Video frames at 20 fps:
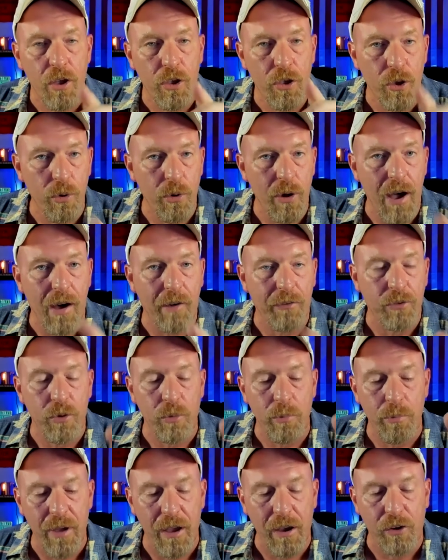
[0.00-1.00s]
You have to
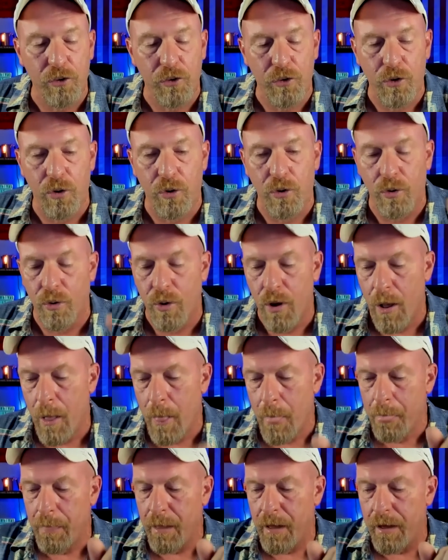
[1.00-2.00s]
make sure
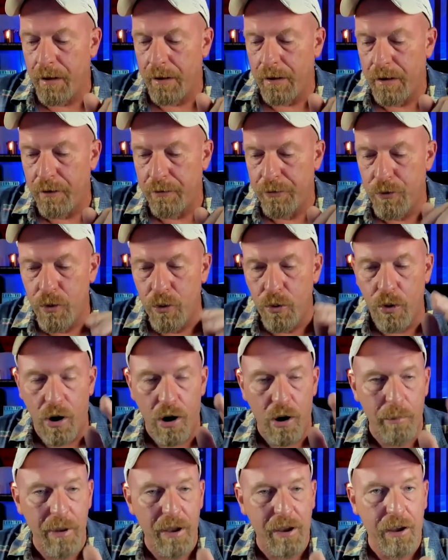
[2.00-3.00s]
that if you
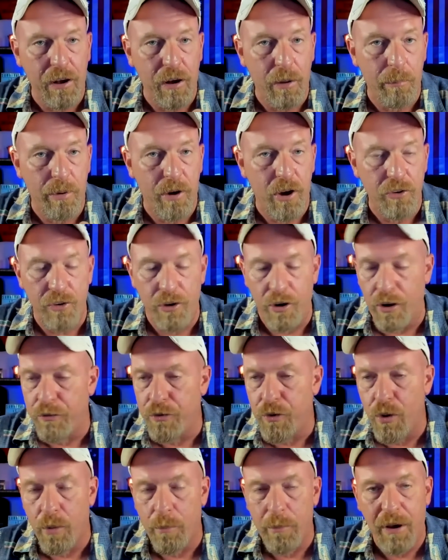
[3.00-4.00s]
are making a budget, if
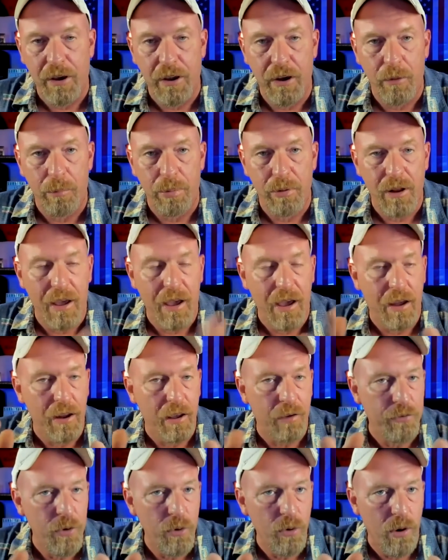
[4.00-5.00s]
you are making a plan,
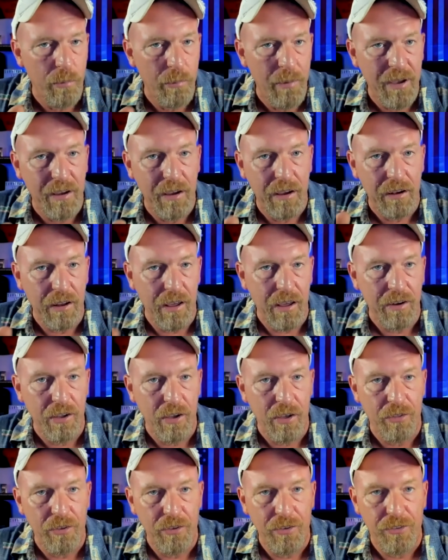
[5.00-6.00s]
if you are making any
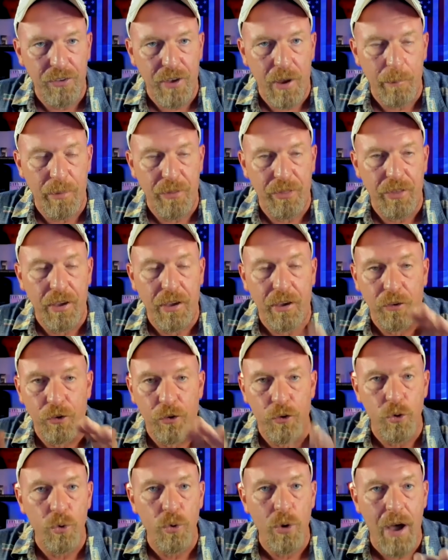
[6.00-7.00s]
of these type of
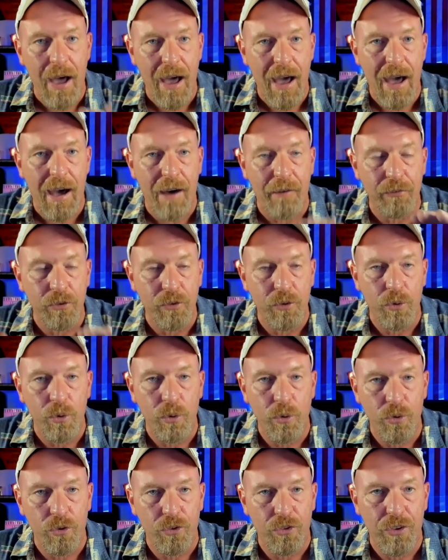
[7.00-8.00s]
things, you have
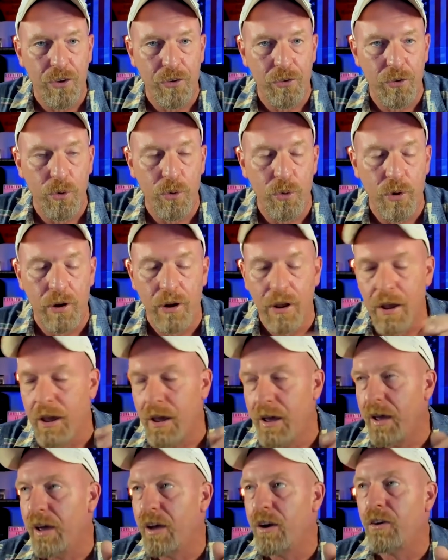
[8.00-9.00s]
to stick to it.
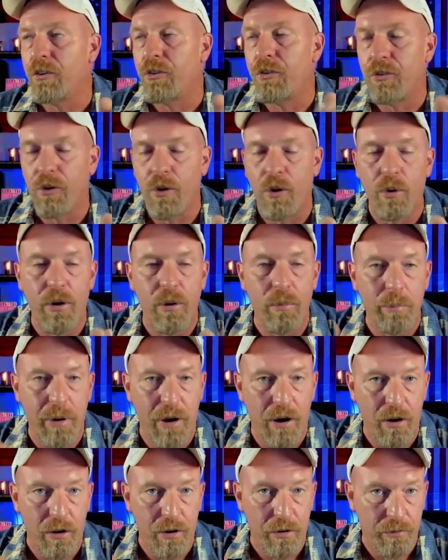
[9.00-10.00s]
It is so
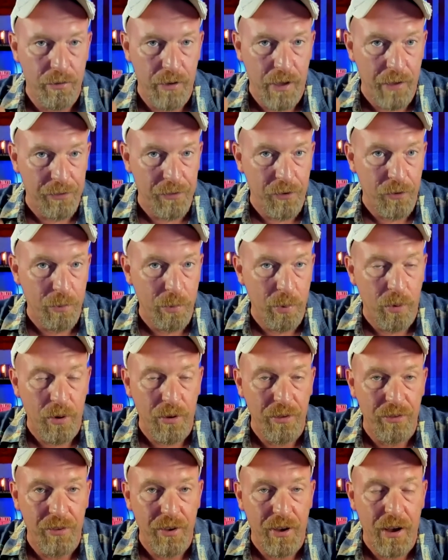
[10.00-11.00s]
imperative at this
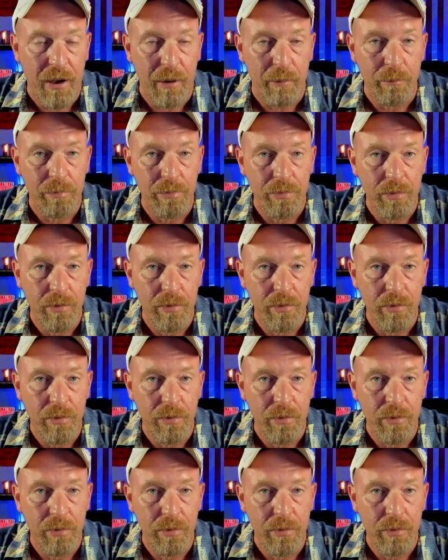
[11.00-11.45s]
point in time.